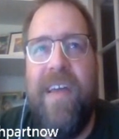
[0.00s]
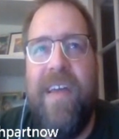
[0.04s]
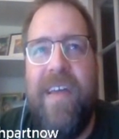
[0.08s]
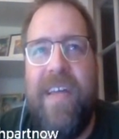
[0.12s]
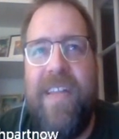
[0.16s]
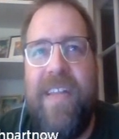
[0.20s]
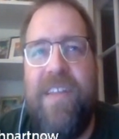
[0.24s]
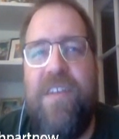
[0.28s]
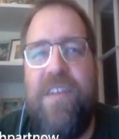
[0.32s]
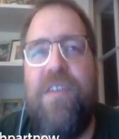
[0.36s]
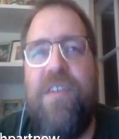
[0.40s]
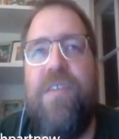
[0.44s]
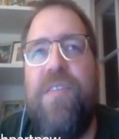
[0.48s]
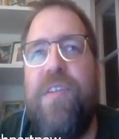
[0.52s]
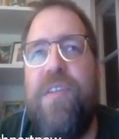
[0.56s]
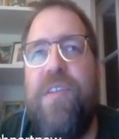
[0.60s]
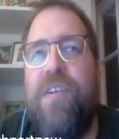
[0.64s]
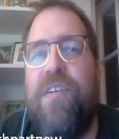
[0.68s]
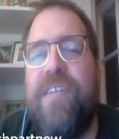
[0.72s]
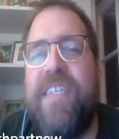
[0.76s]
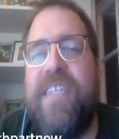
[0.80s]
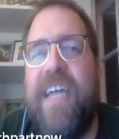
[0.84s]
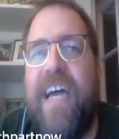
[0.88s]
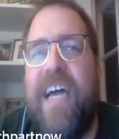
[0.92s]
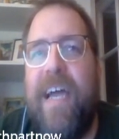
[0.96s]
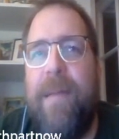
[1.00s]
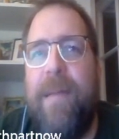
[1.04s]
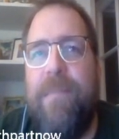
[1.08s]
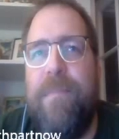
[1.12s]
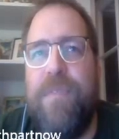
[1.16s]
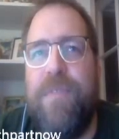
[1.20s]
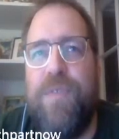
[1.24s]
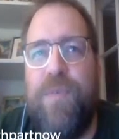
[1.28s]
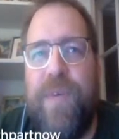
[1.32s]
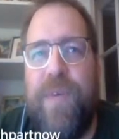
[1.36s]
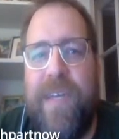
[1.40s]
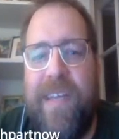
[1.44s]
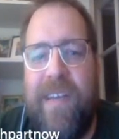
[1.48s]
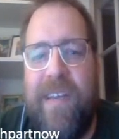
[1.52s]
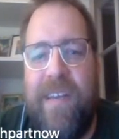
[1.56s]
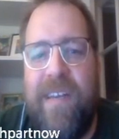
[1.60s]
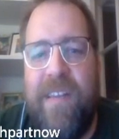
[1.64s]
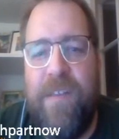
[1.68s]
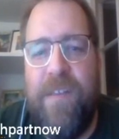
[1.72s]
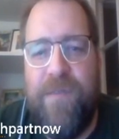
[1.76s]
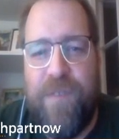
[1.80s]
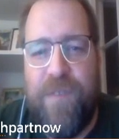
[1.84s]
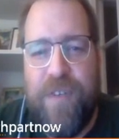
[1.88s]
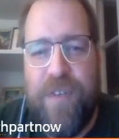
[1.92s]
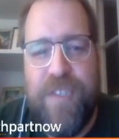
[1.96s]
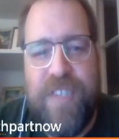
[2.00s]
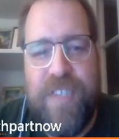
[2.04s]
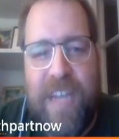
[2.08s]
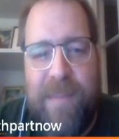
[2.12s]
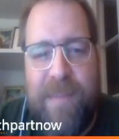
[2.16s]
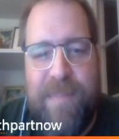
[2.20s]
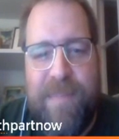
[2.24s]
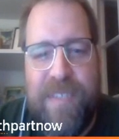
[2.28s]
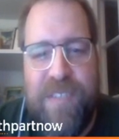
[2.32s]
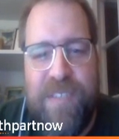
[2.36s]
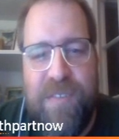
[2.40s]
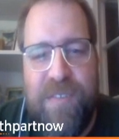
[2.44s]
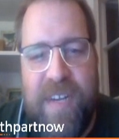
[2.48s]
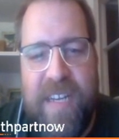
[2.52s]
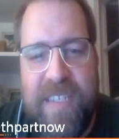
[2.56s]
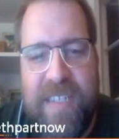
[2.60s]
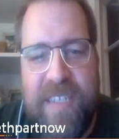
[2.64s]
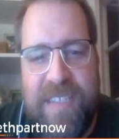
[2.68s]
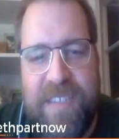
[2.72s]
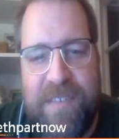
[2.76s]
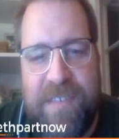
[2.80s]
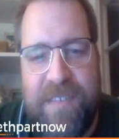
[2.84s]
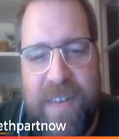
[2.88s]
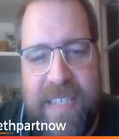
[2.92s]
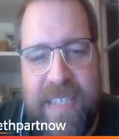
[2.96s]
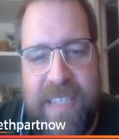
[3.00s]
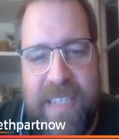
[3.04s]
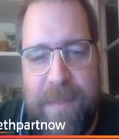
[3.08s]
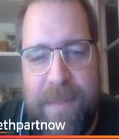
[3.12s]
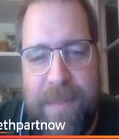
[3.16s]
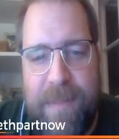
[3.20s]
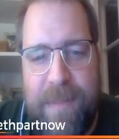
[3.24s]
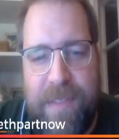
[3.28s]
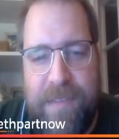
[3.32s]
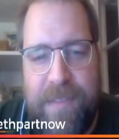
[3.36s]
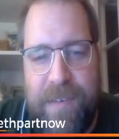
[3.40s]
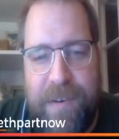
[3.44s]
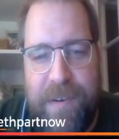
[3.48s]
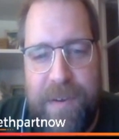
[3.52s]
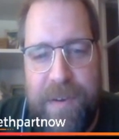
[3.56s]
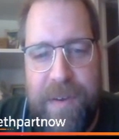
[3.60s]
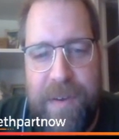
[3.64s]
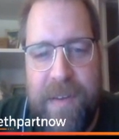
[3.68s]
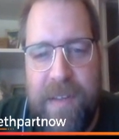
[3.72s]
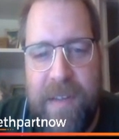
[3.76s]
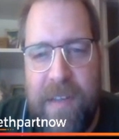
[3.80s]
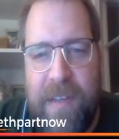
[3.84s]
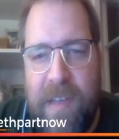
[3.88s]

There are times when the first opportunity is the right time to throw it,